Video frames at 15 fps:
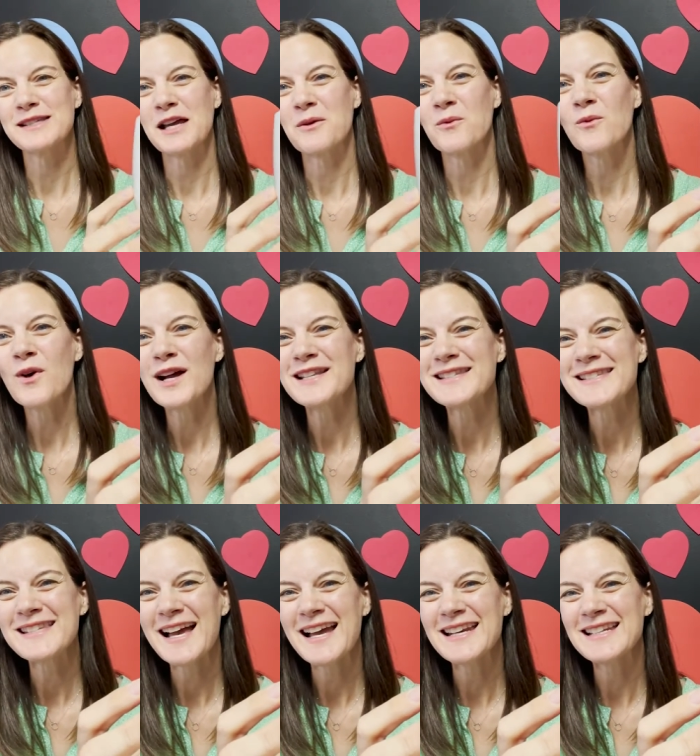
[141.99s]
On one
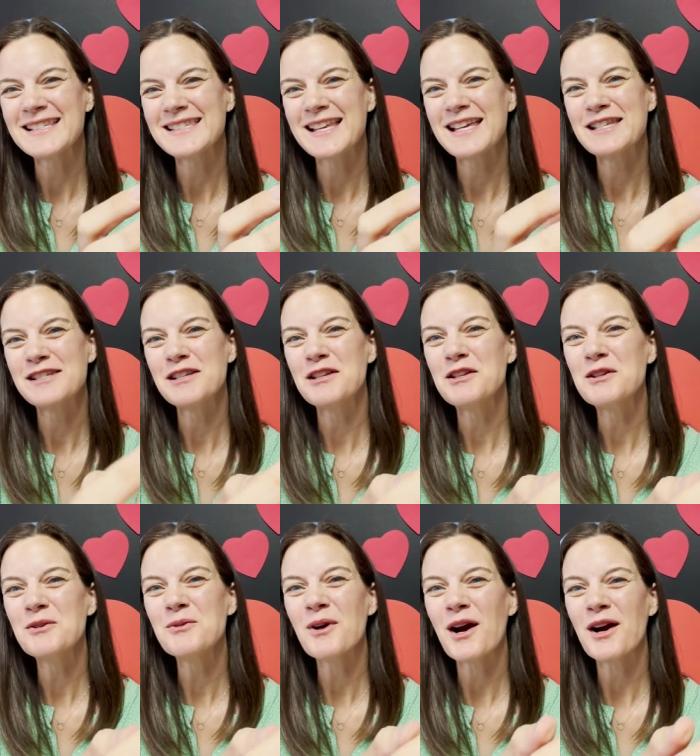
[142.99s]
side, it says,
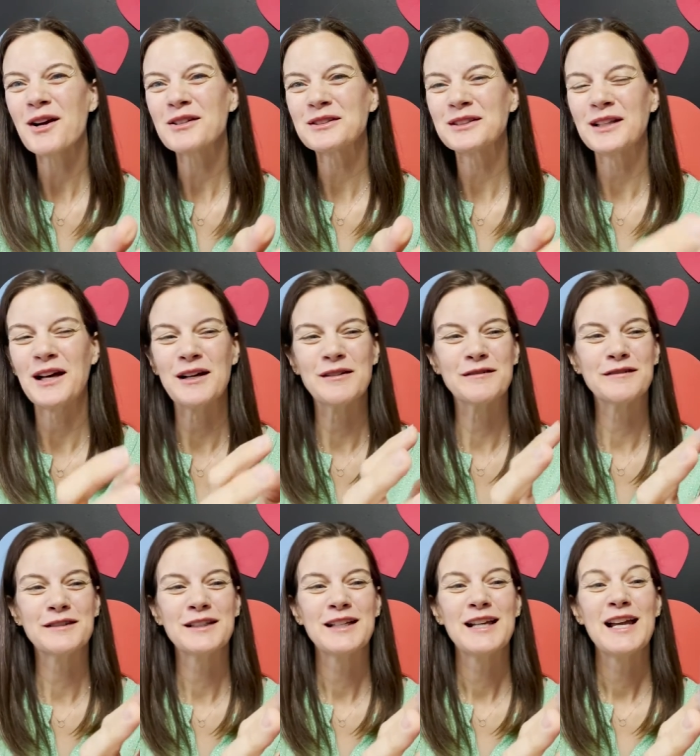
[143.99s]
"You are
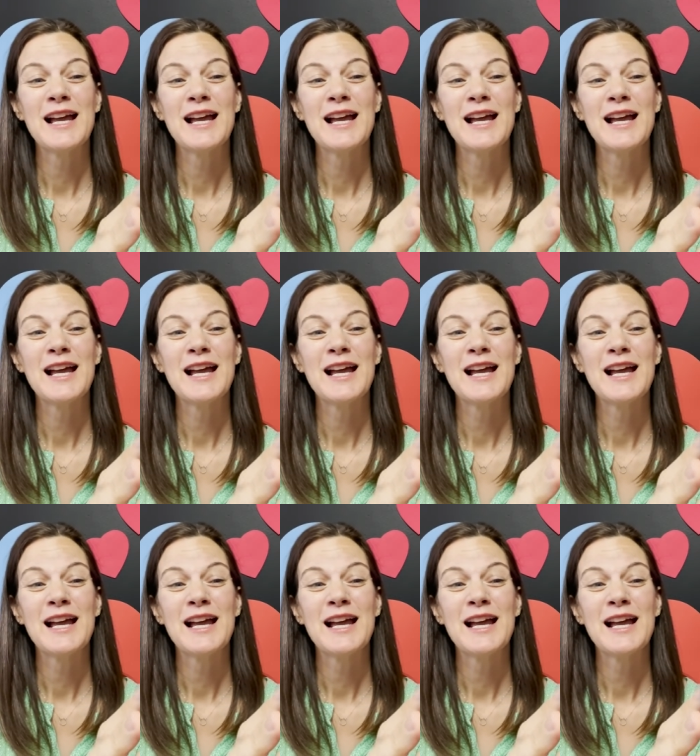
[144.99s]
loved."